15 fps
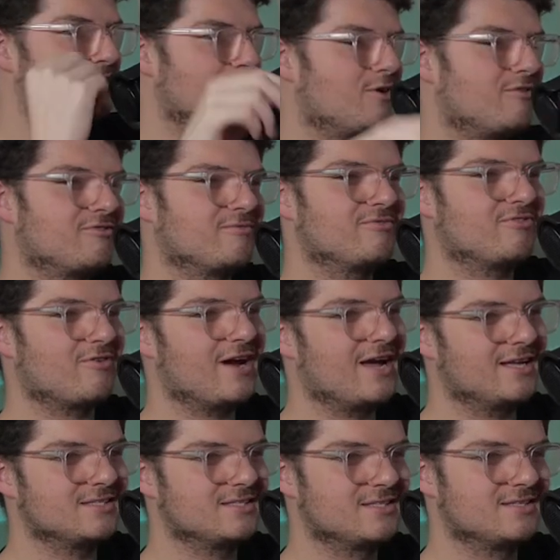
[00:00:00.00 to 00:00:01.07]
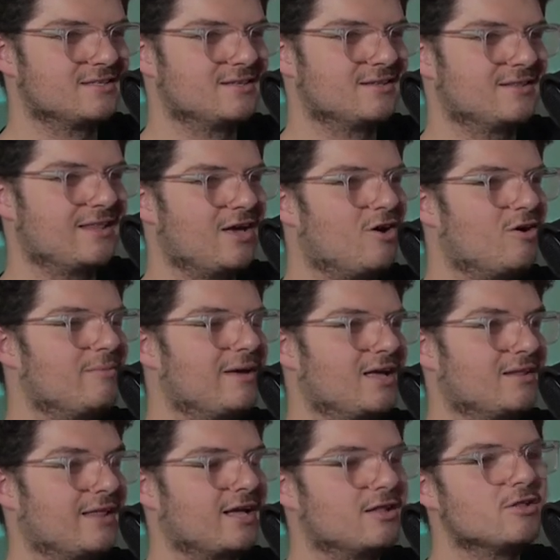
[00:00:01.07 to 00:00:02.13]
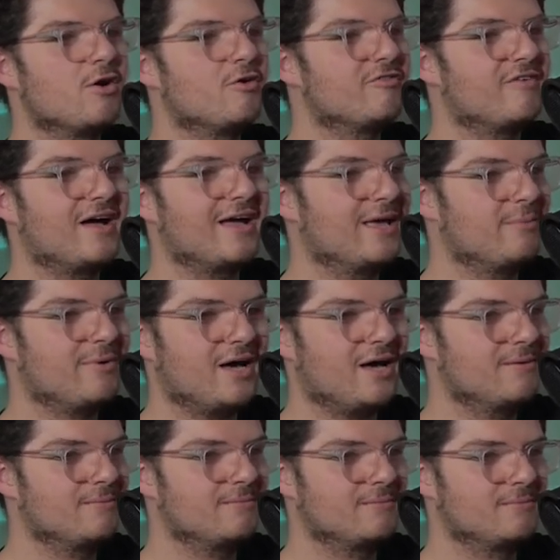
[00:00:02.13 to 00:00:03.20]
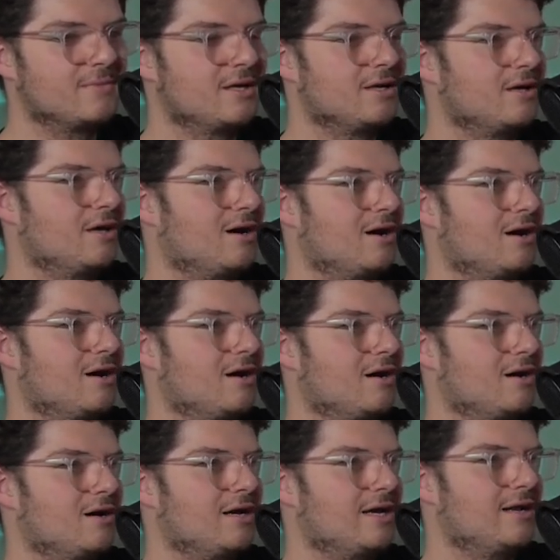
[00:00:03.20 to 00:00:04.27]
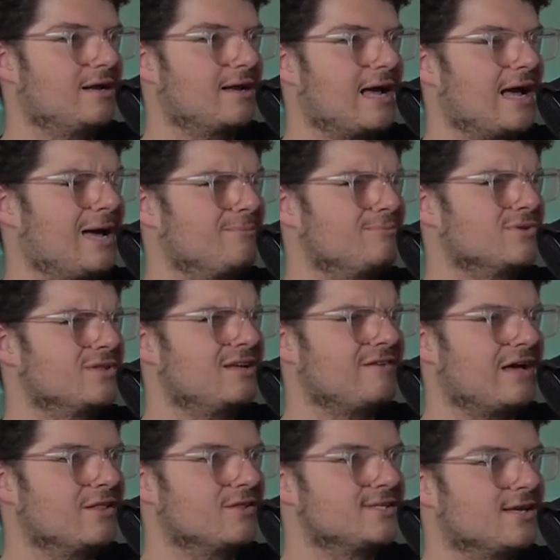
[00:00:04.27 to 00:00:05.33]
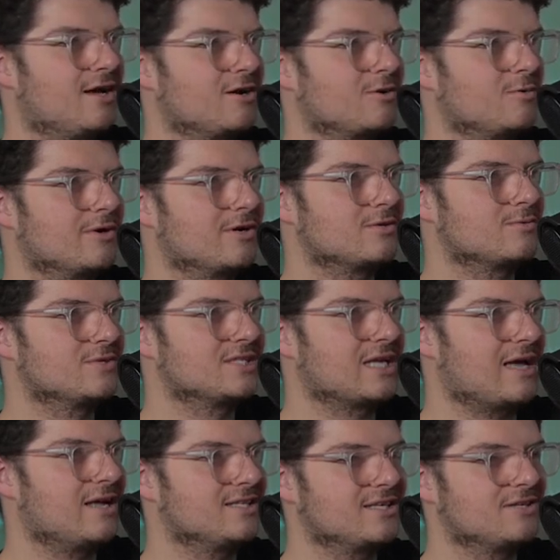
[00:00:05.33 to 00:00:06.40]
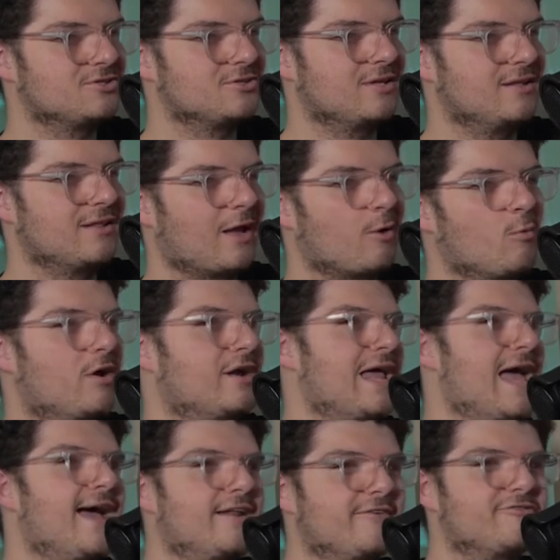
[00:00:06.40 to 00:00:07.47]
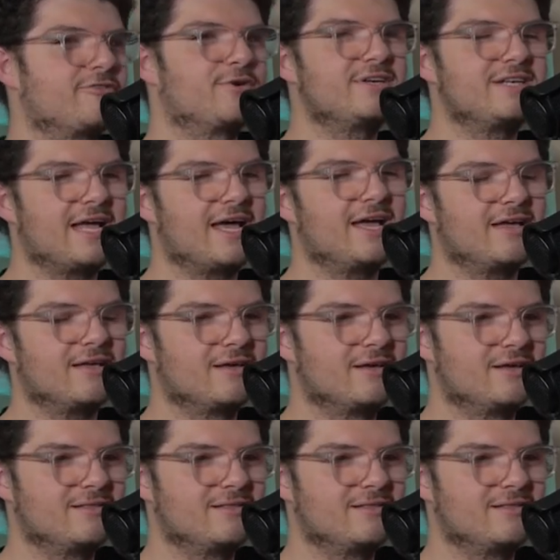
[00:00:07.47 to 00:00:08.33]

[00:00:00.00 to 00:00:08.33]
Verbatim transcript: They're all from France. They all make like lo-fi hip hop. Mm-hmm. Uh, and I believe how the song worked was that essentially like one had it for a day.